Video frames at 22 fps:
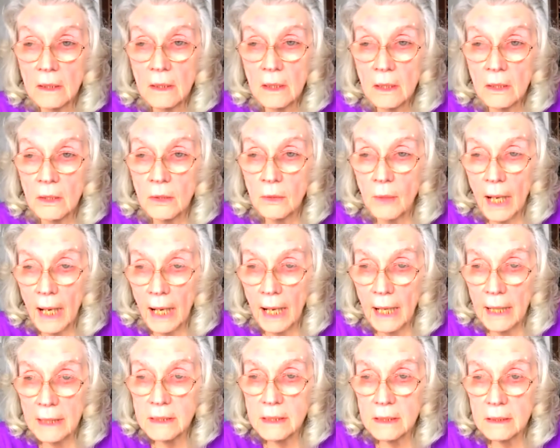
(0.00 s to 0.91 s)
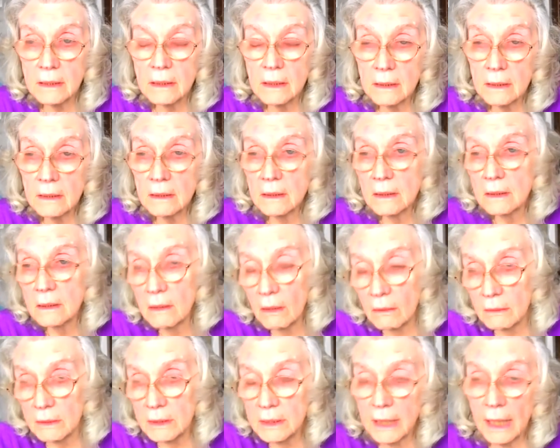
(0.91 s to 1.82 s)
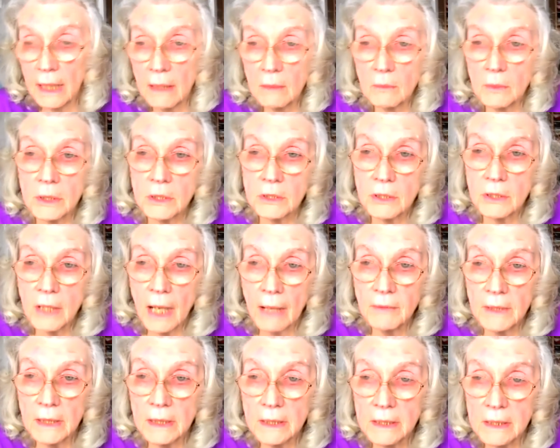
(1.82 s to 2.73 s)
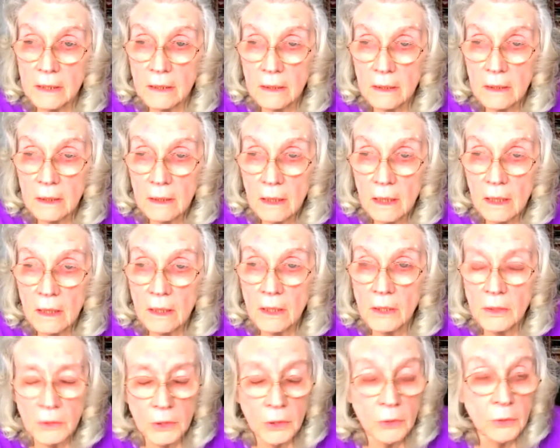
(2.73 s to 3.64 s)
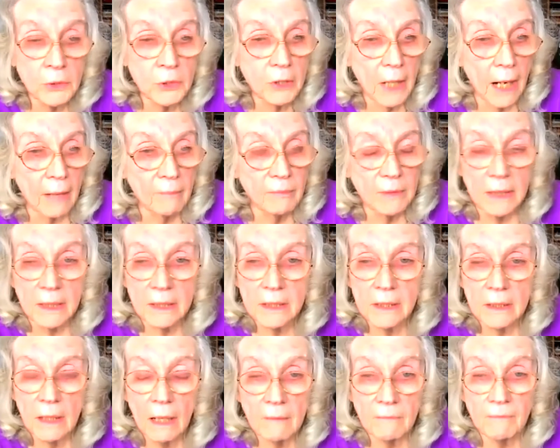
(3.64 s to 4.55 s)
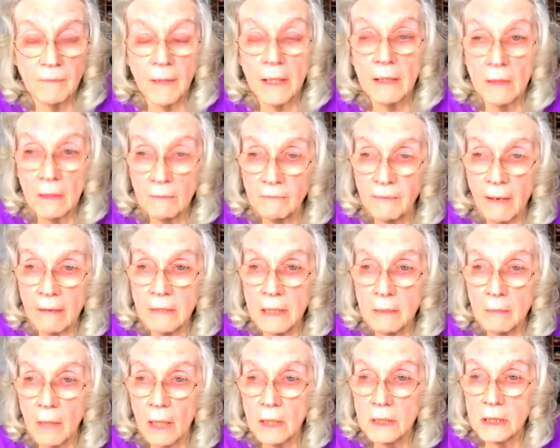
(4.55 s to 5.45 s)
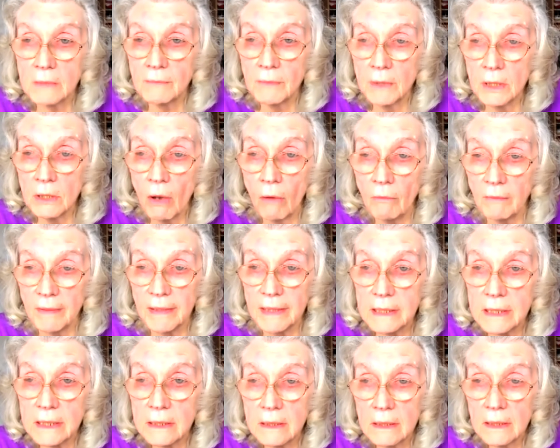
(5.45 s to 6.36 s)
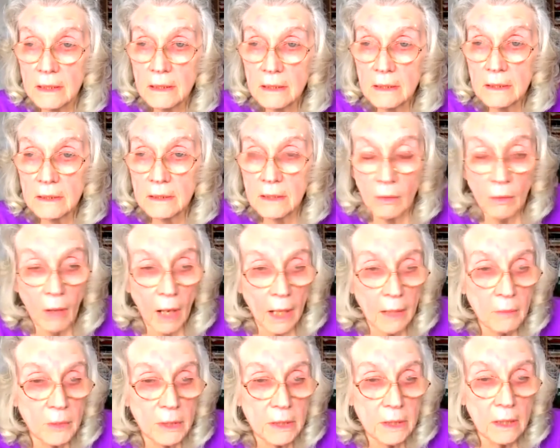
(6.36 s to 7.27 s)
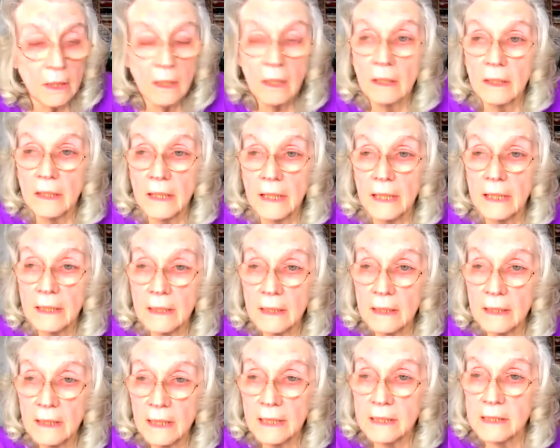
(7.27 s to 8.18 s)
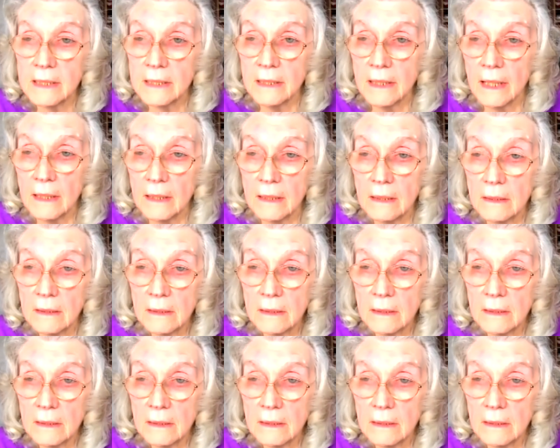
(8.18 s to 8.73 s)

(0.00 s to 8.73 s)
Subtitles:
who had contact with travellers and who knew travellers. And I felt very much of a novice. So I was learning and listening.